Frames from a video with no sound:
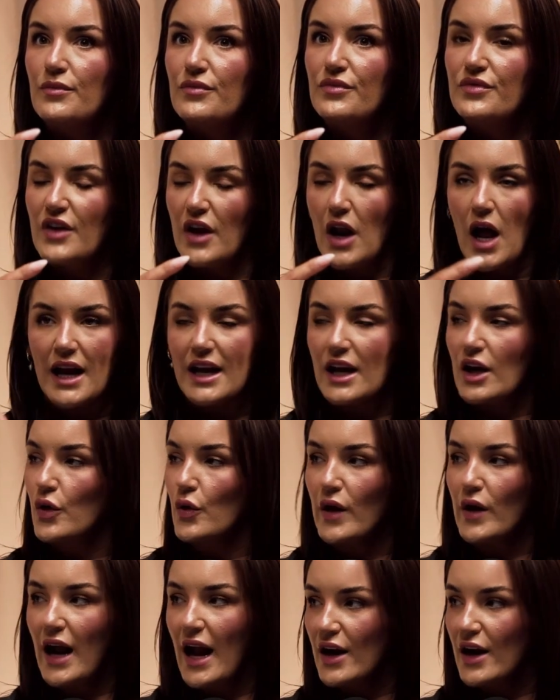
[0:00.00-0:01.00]
that I can
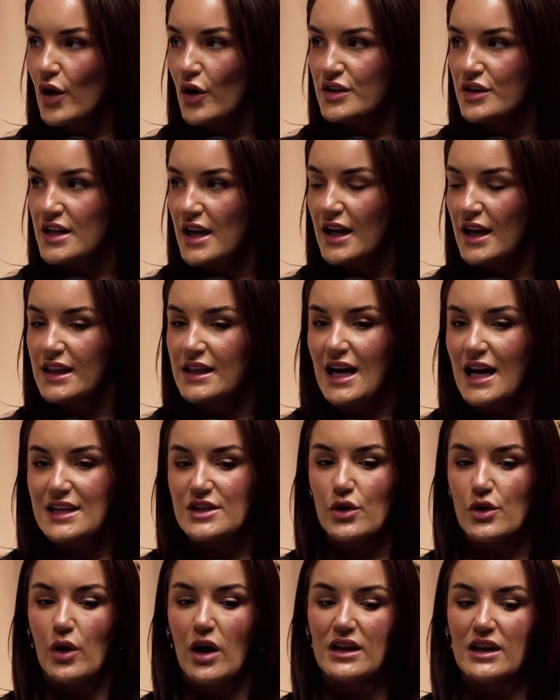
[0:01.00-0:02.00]
create content in that.
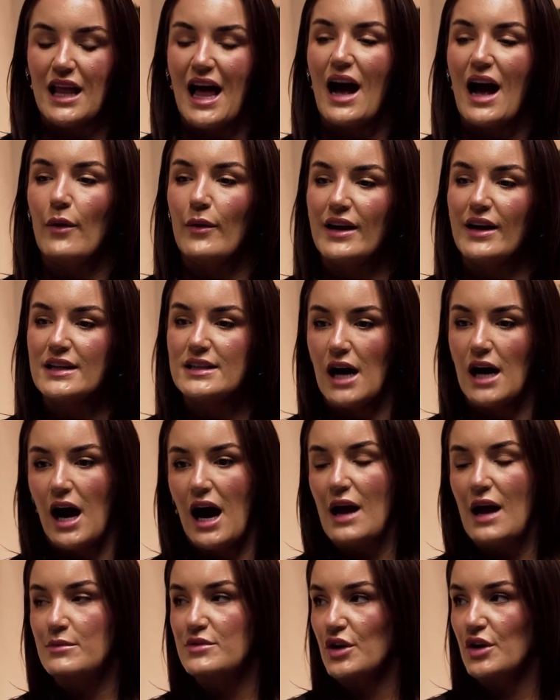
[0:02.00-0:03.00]
So allowing
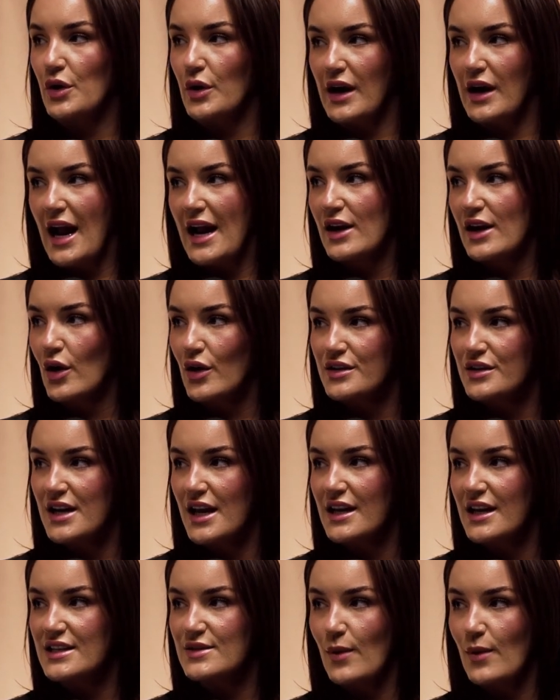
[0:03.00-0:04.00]
time to create content
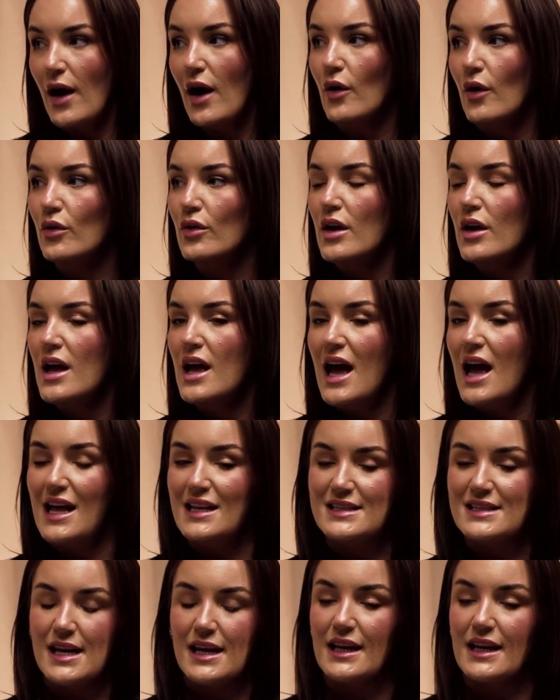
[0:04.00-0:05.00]
as well and
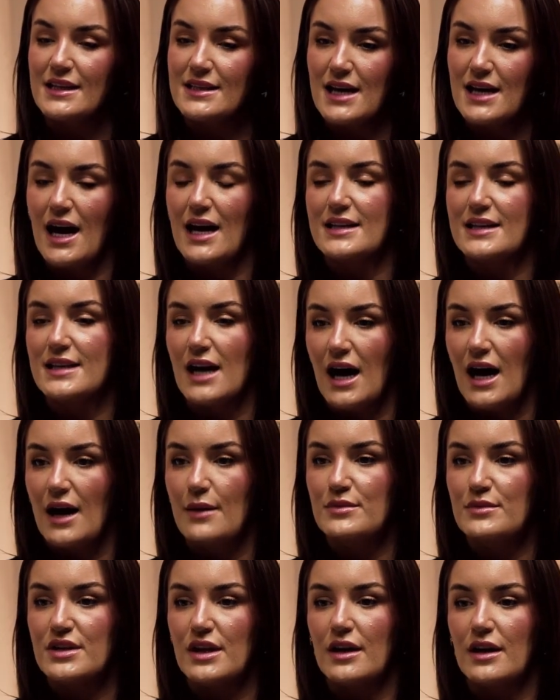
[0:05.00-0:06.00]
setting aside time
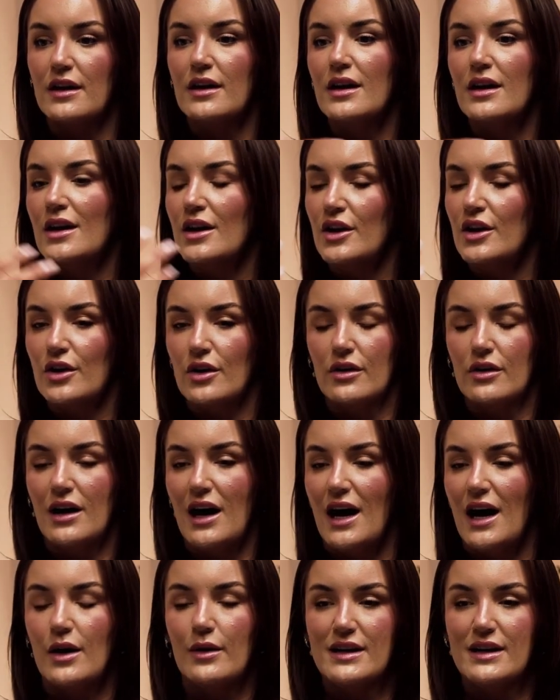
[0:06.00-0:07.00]
to, you know,
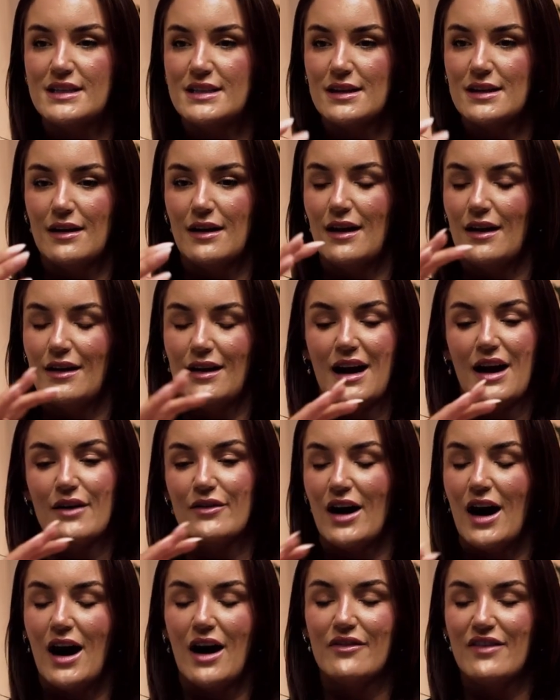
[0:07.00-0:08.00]
I always have a
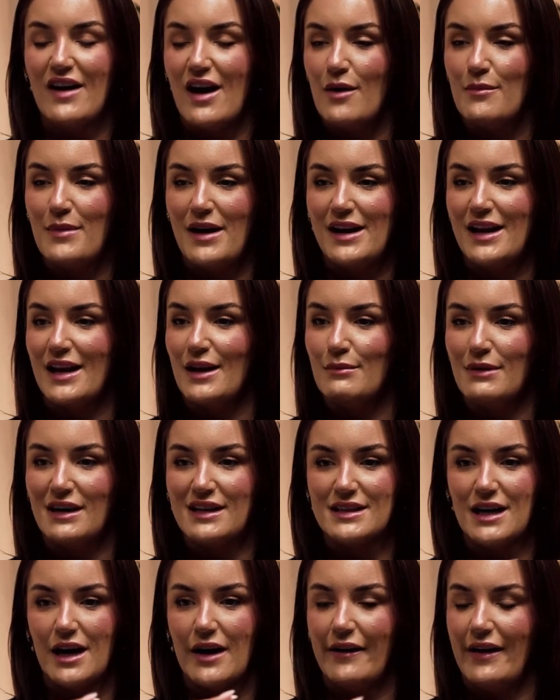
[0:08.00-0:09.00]
half-hour meeting in my
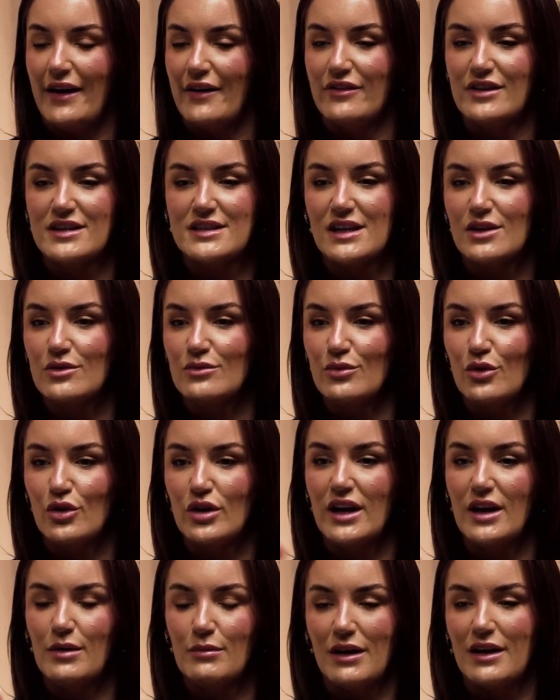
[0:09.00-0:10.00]
diary every single
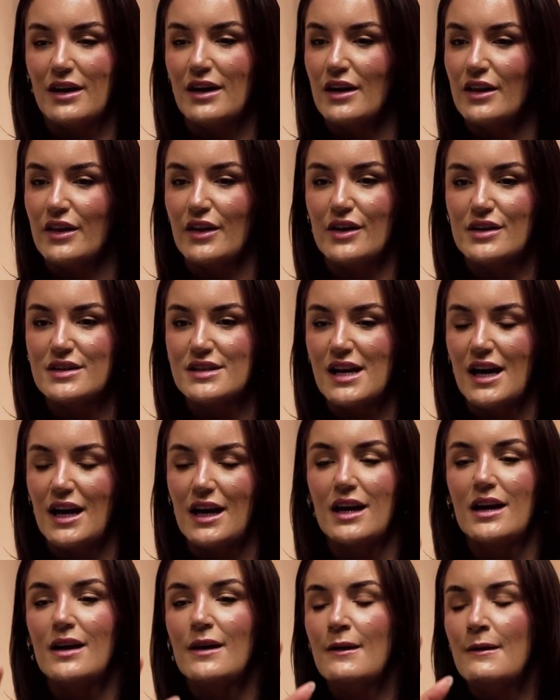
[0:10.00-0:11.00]
morning, Monday to
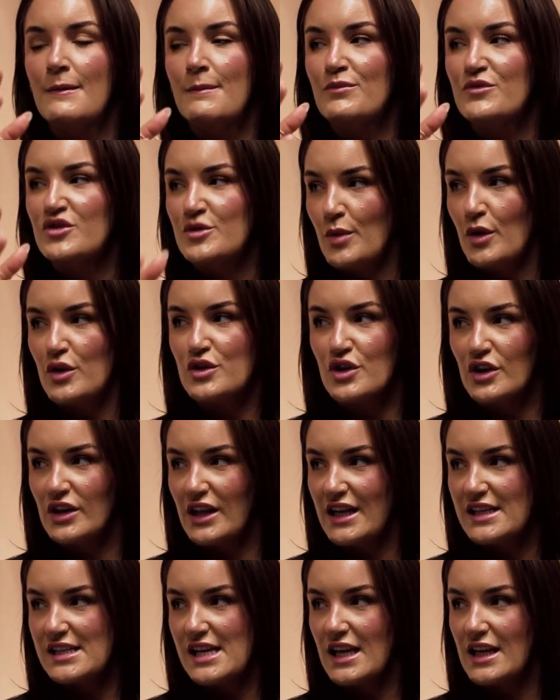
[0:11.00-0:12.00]
Thursday, to post on
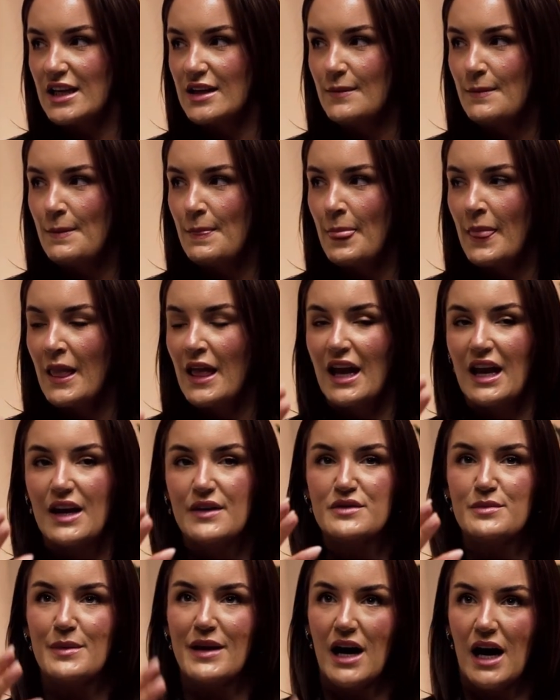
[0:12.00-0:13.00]
LinkedIn. It
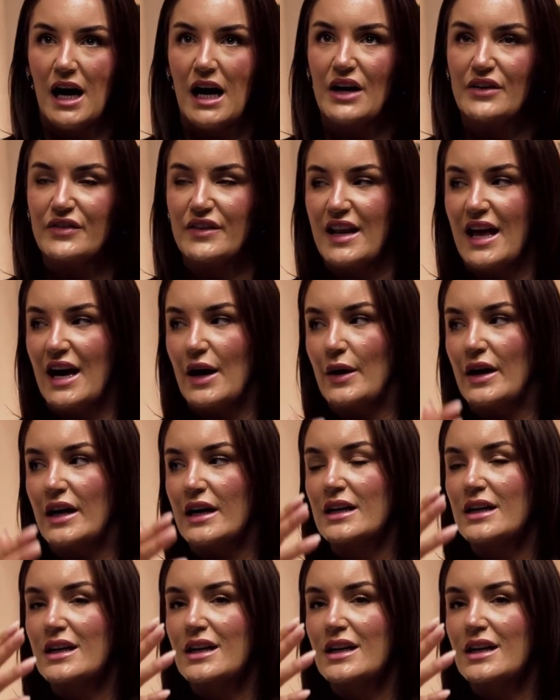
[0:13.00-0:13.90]
gives me half an hour